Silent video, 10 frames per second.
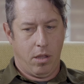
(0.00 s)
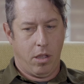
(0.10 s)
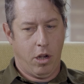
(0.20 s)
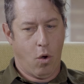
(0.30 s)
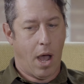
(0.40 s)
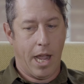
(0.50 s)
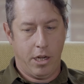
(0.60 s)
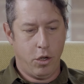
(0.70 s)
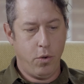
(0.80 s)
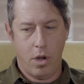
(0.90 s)
I
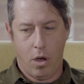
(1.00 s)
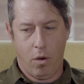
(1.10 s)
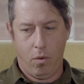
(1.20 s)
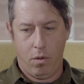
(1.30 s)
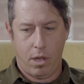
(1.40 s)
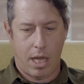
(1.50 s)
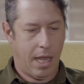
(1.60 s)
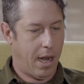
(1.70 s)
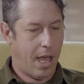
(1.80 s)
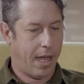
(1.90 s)
do know,
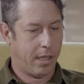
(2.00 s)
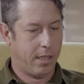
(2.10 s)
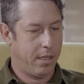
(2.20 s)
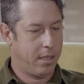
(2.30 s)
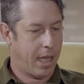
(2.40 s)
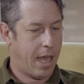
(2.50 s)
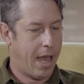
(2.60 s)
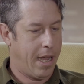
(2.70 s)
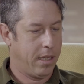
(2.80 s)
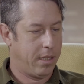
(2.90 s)
and X is the
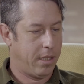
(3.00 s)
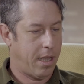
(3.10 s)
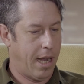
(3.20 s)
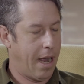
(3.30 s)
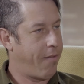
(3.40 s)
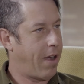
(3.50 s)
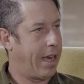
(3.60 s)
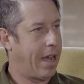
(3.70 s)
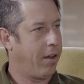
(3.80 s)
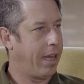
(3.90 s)
case, and I
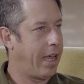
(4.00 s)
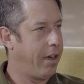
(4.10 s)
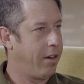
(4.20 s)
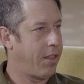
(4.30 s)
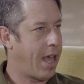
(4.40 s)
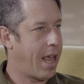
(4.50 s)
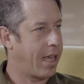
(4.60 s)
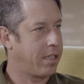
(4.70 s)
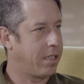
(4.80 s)
find out later that X